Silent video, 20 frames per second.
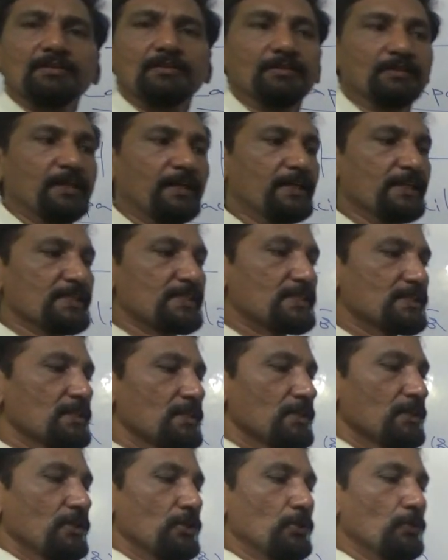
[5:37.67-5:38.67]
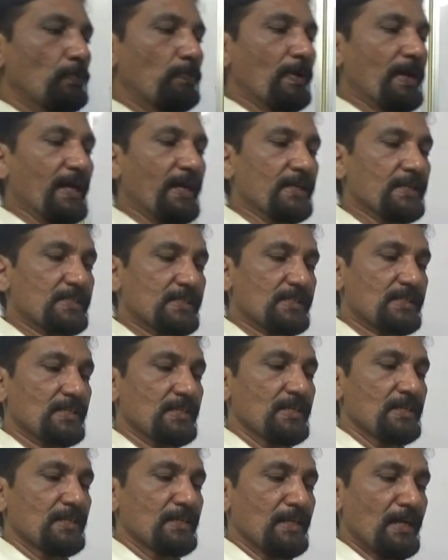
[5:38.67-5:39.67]
That is, you place
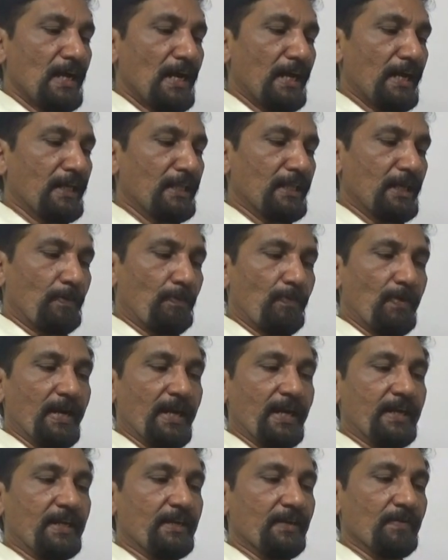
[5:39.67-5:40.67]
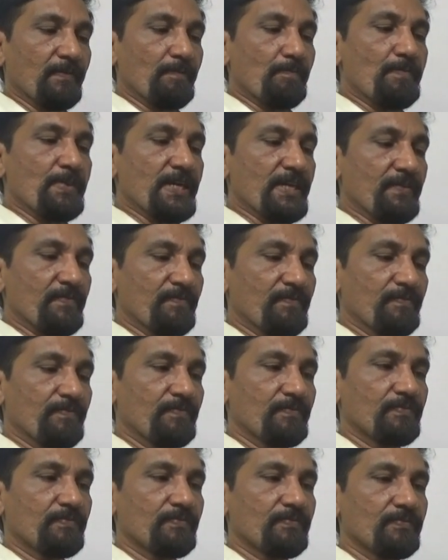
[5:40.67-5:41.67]
another plate B
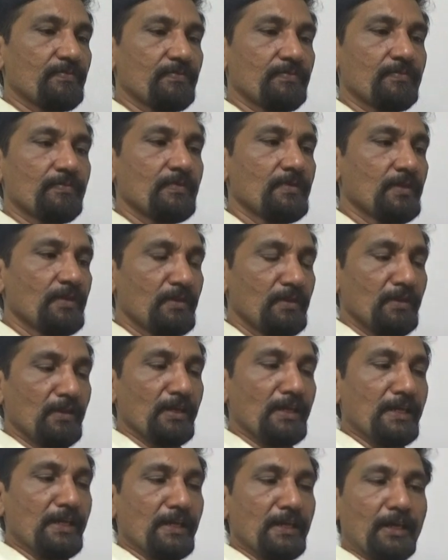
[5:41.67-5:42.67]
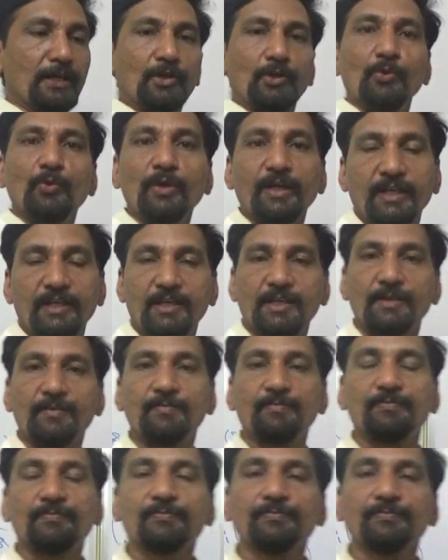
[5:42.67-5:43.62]
nearer to it.